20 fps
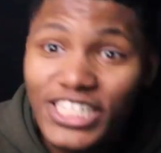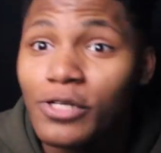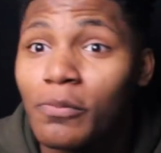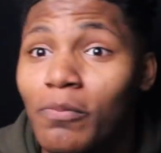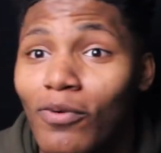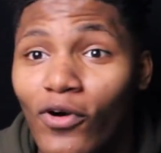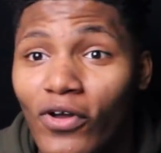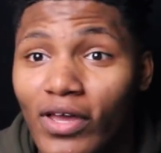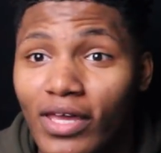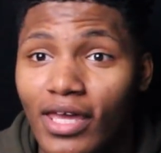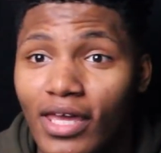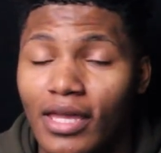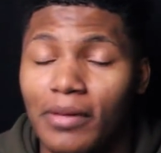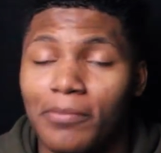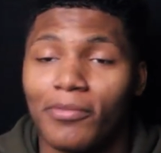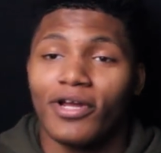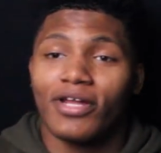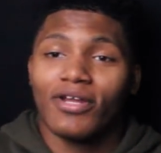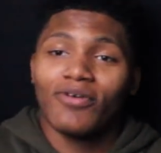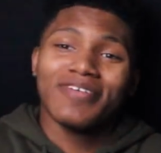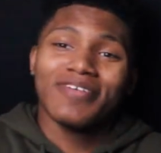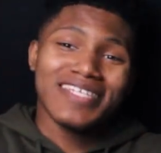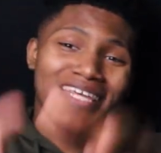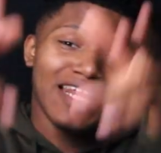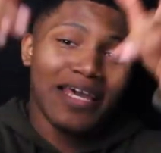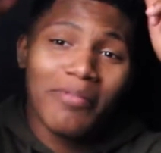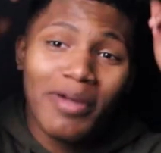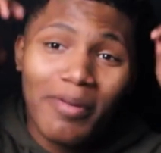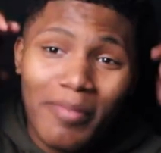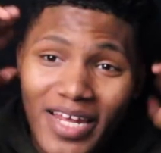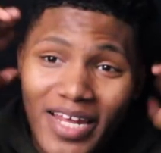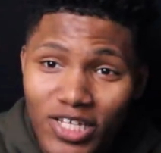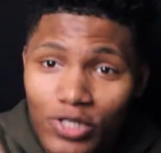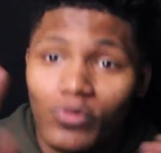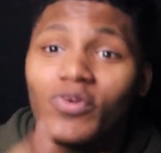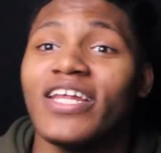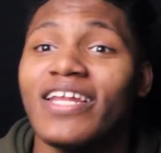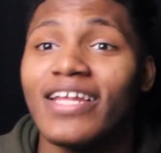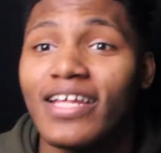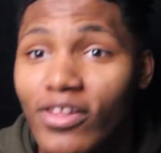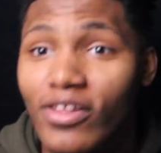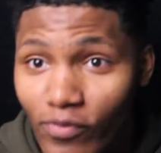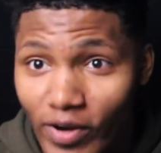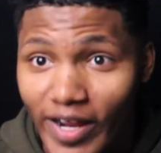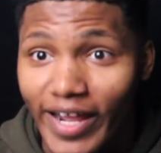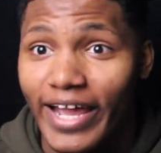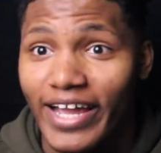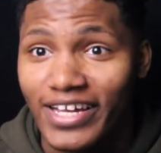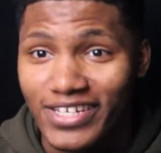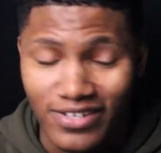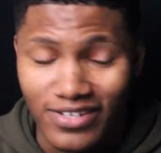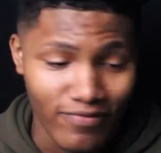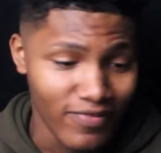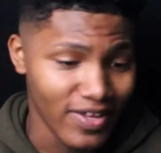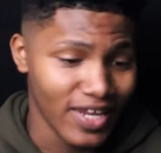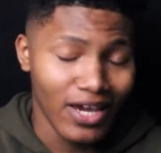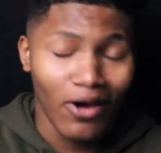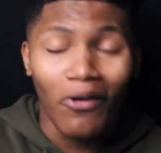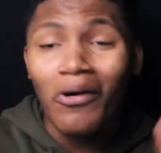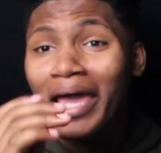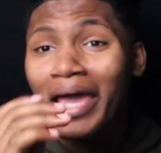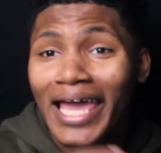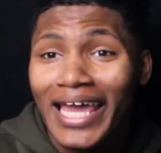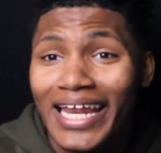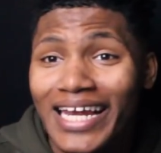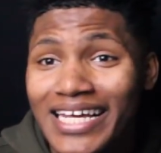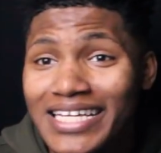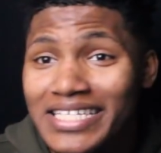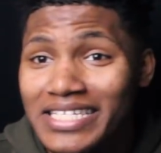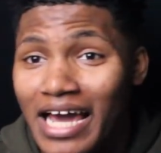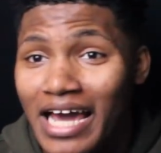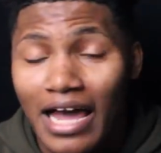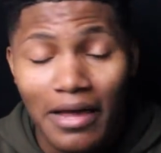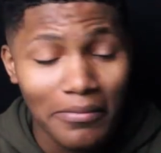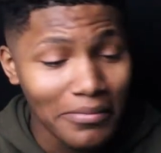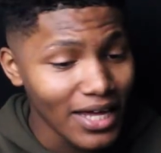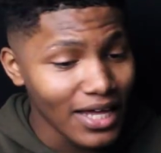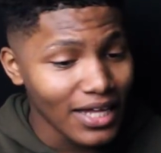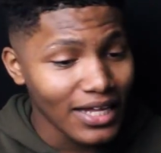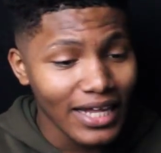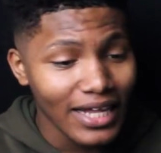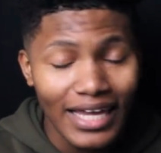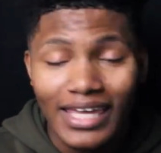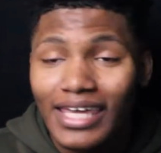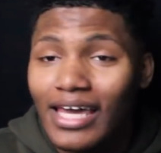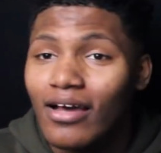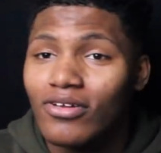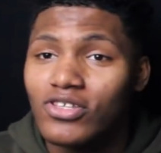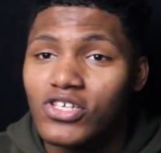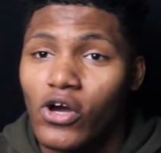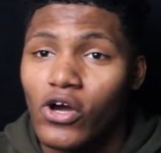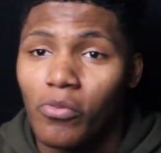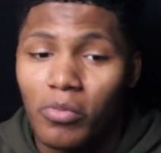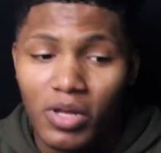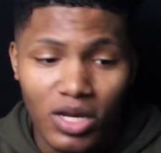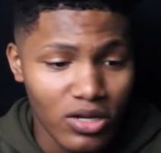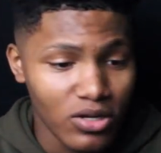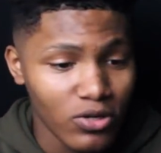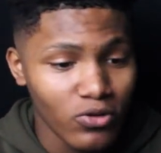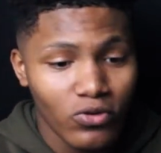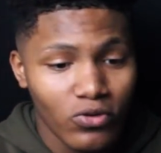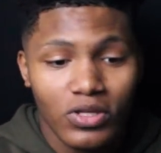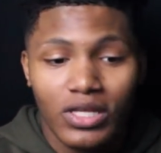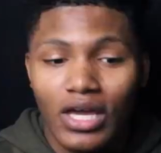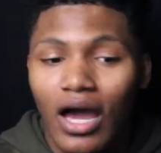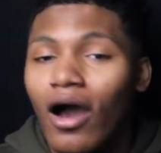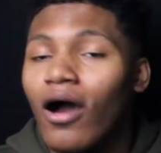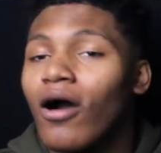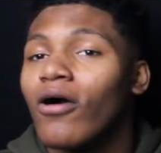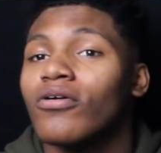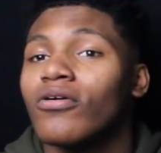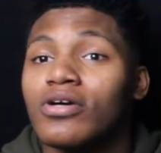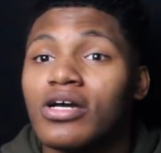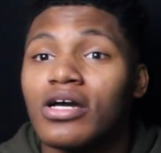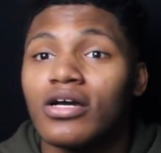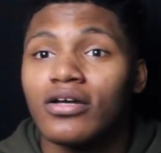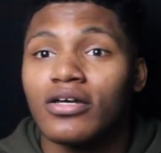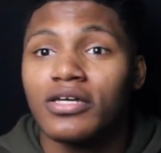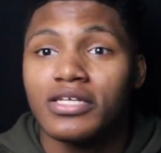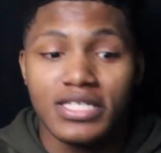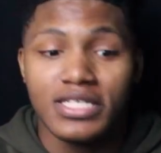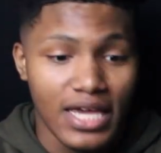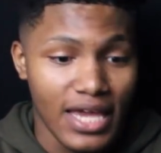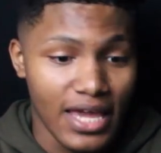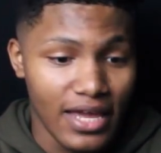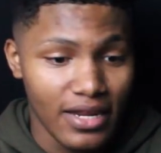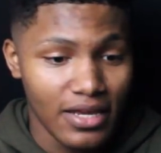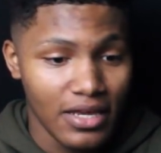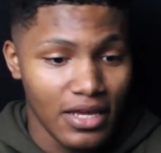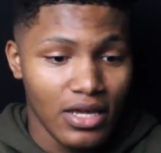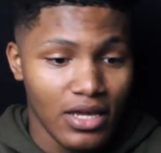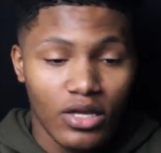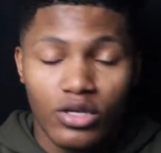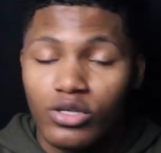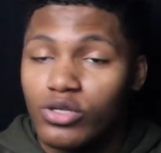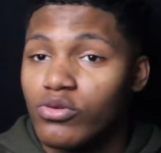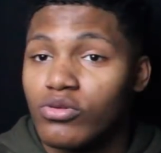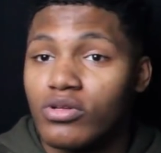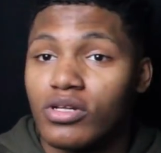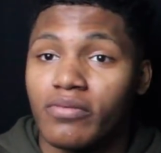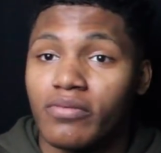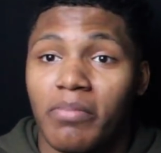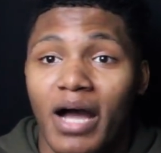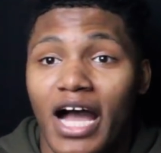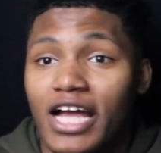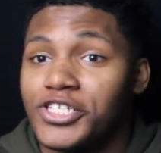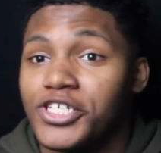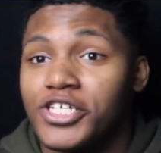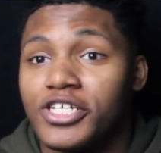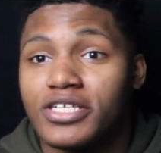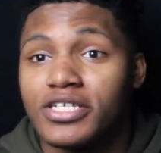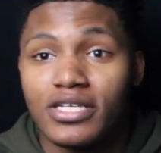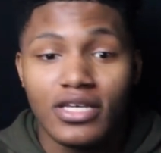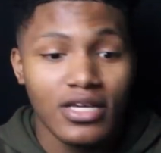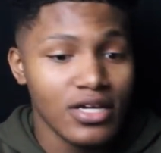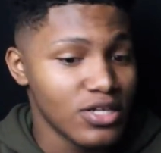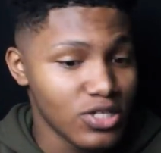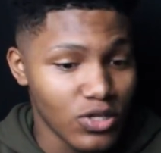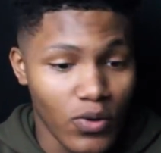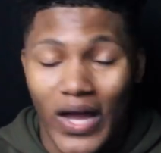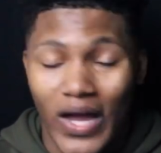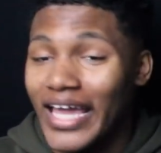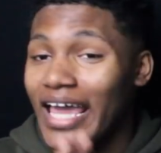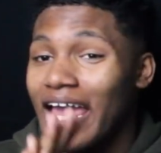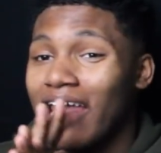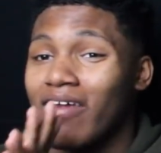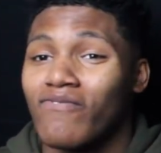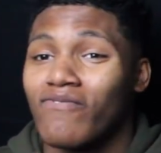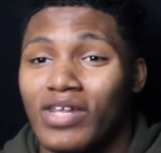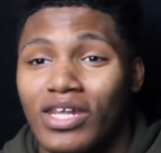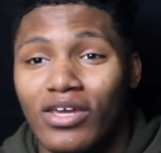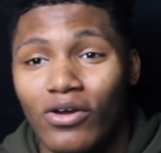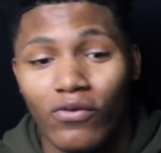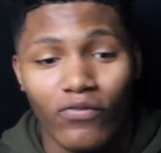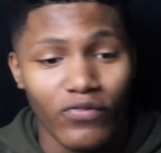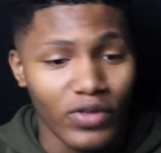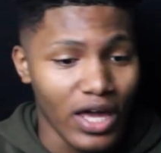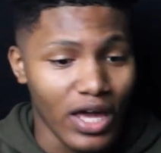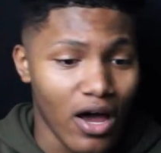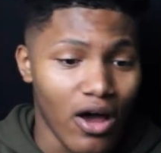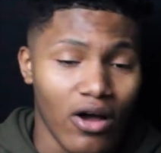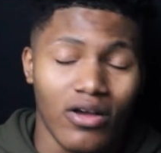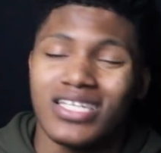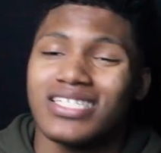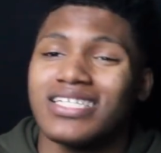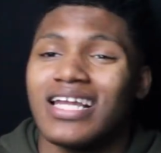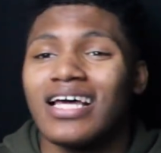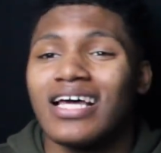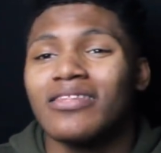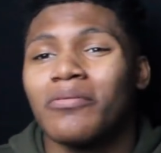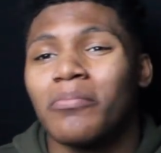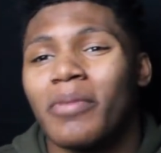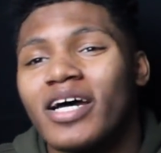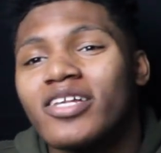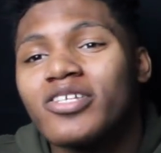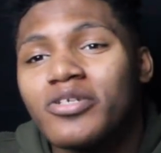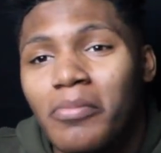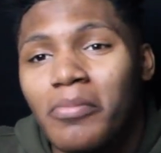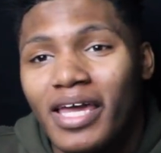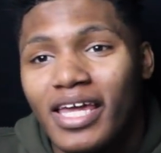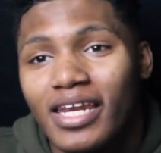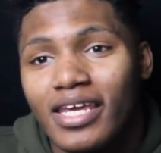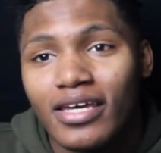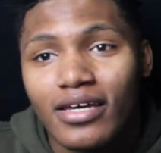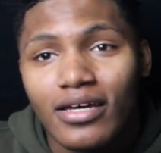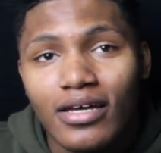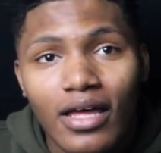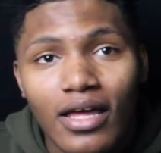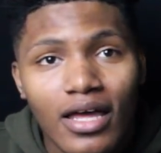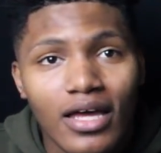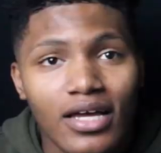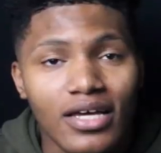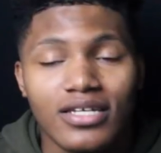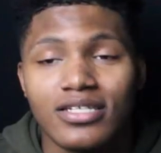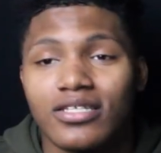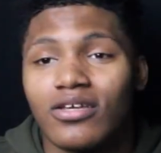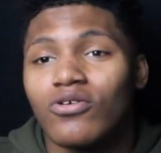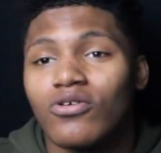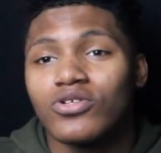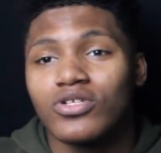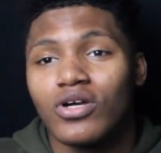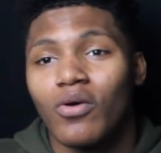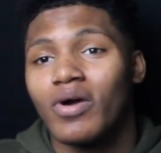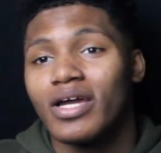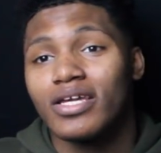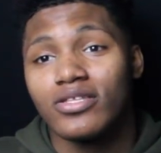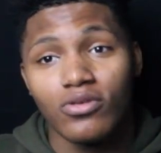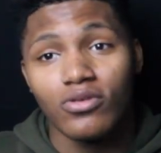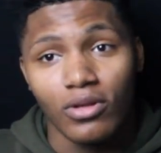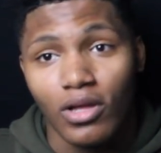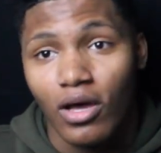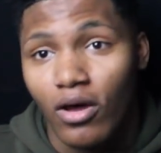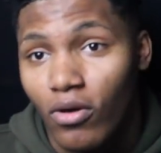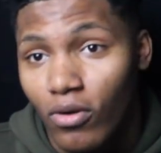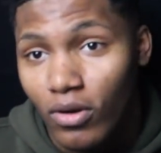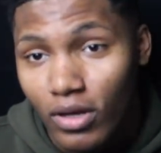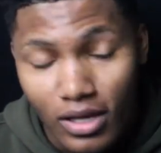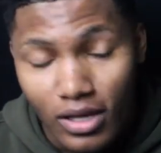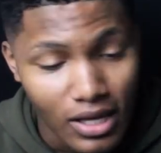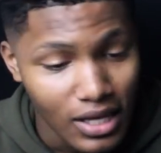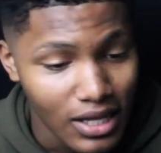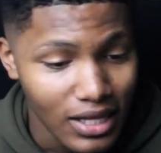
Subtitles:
your boy Kvngbrando, and today I'm coming at you with another reaction video. And this time, like y'all told me to do, y'all said do the Botches, so I got a video for y'all. It's not the Botchamania, because those are way too long.